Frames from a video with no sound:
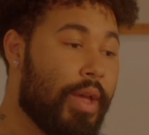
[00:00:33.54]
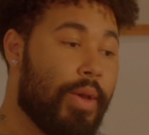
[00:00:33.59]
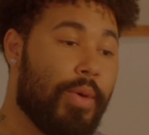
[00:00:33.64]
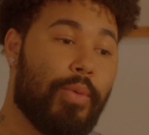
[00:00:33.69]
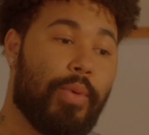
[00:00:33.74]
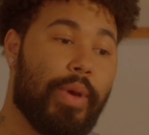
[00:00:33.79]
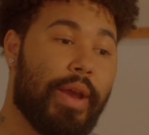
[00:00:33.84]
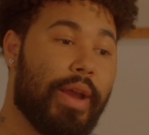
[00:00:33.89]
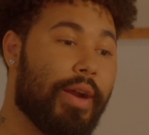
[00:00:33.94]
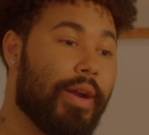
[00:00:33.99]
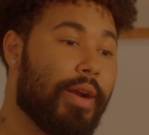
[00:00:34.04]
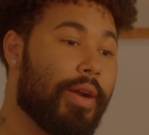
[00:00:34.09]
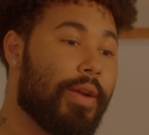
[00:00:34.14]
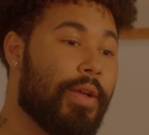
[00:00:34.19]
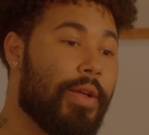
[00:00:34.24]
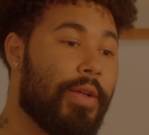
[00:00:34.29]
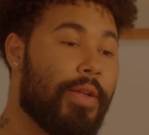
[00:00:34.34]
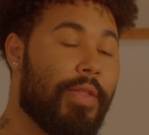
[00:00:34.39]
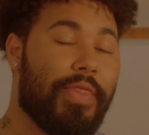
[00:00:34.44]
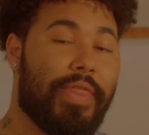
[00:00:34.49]
where
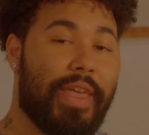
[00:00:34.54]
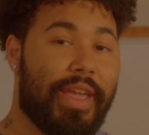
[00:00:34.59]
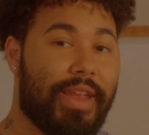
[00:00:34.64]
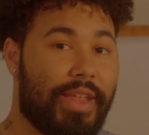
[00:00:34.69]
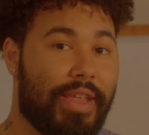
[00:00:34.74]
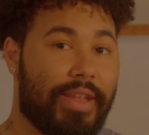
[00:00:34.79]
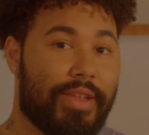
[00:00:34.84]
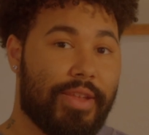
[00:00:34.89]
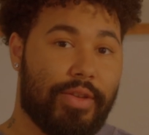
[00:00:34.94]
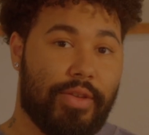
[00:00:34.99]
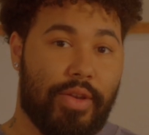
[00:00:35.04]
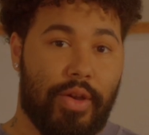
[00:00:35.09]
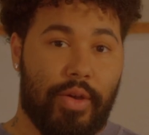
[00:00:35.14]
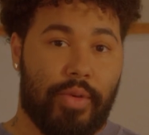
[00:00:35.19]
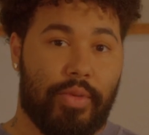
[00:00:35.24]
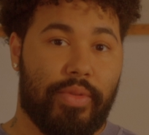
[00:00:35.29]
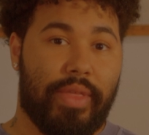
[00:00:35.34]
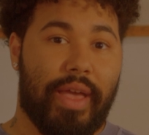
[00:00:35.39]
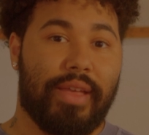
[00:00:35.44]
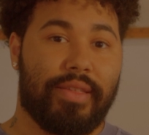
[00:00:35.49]
they need to
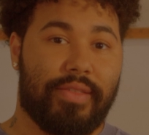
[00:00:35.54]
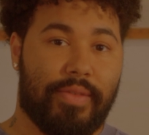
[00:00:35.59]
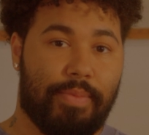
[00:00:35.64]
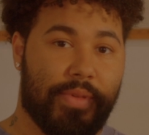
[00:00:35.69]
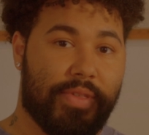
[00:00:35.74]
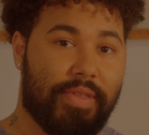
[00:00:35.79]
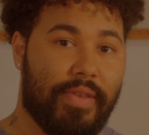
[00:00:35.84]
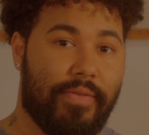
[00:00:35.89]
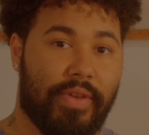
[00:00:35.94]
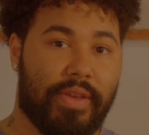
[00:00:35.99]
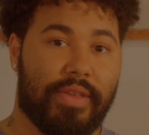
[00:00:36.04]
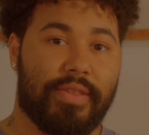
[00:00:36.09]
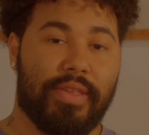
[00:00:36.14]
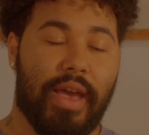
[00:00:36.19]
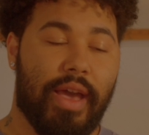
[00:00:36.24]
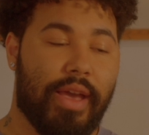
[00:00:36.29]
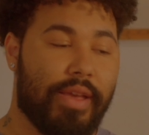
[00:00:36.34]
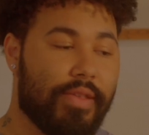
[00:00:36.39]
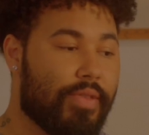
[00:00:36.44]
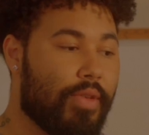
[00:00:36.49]
know that specific
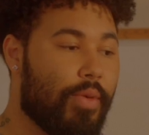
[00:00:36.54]
size.